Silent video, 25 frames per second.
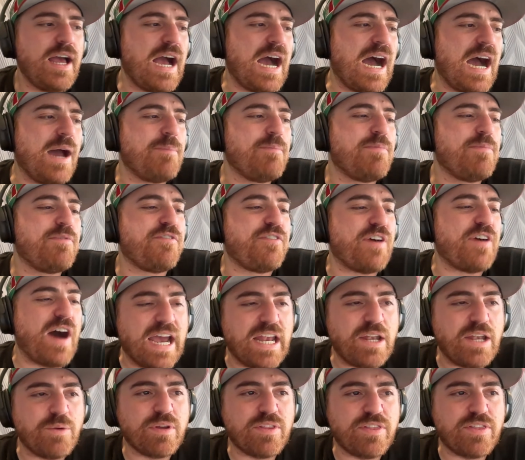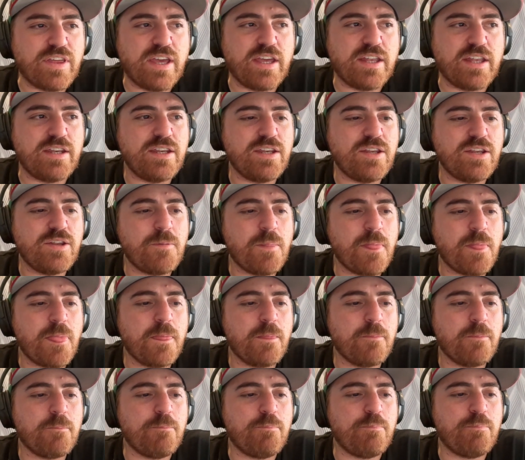I'm fine with it,
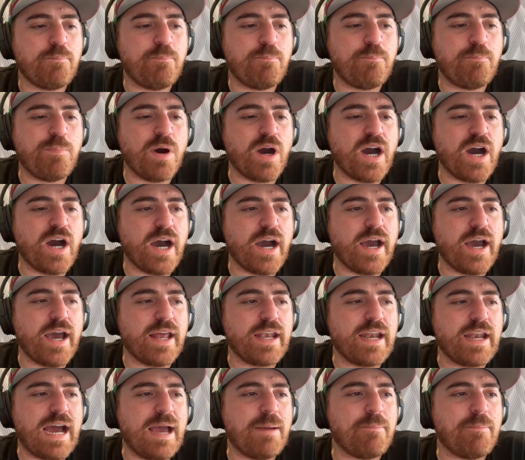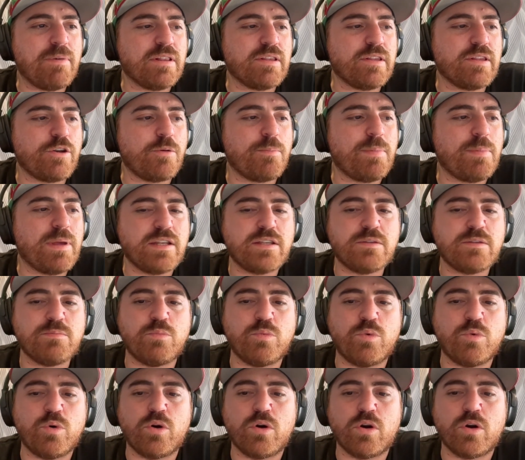but I'm a little bit
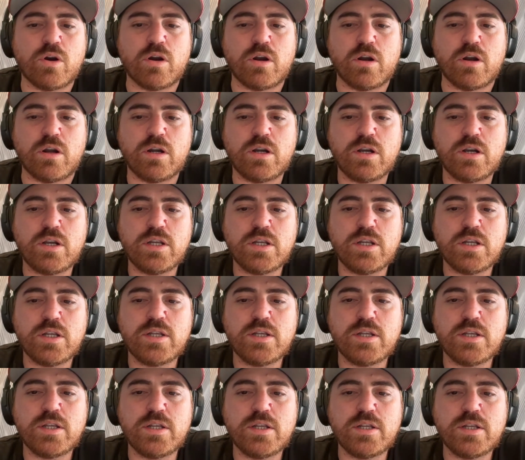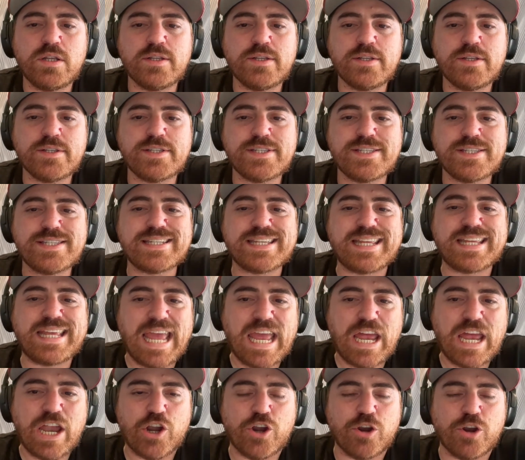more
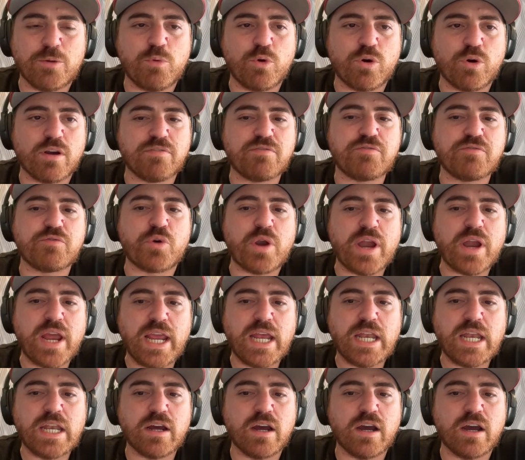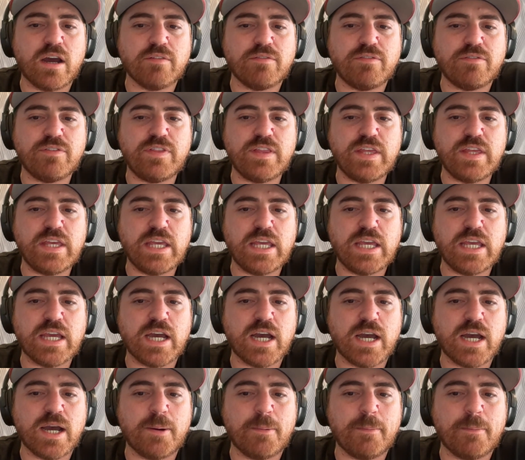scared, more afraid of the
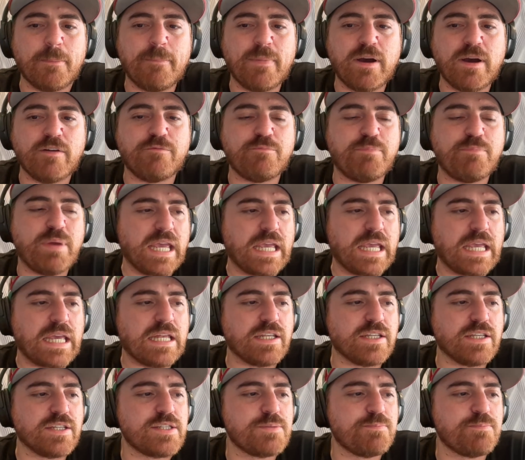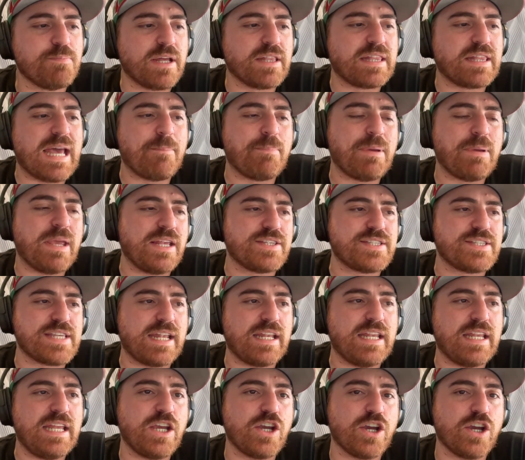of Pickens. But that being said,
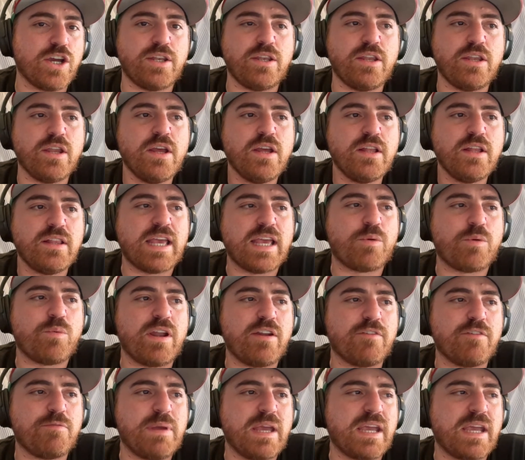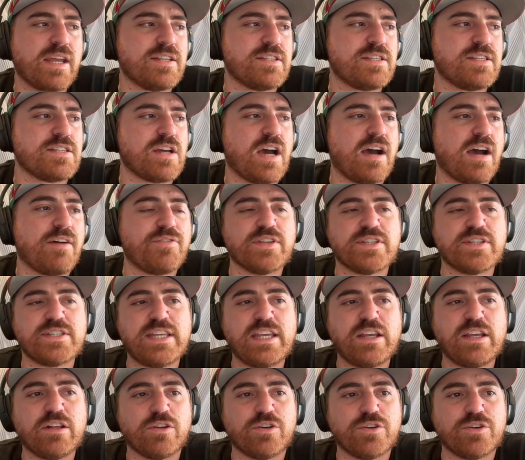he could, like, what if Pickens is off the
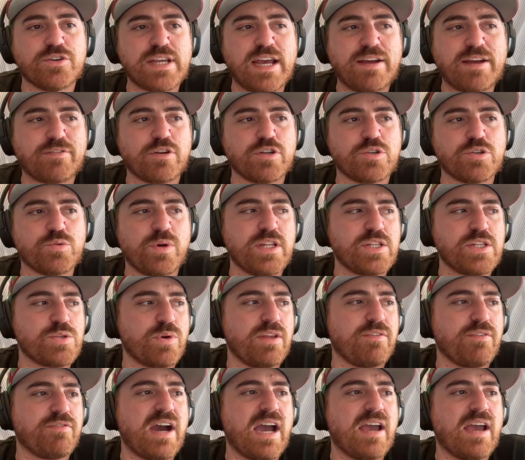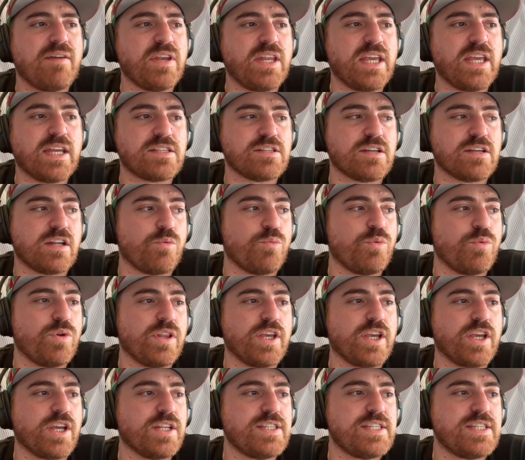Steelers after 2025 and he gets on a really
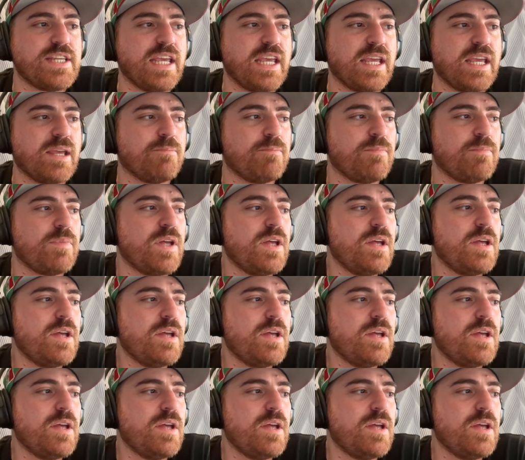good team?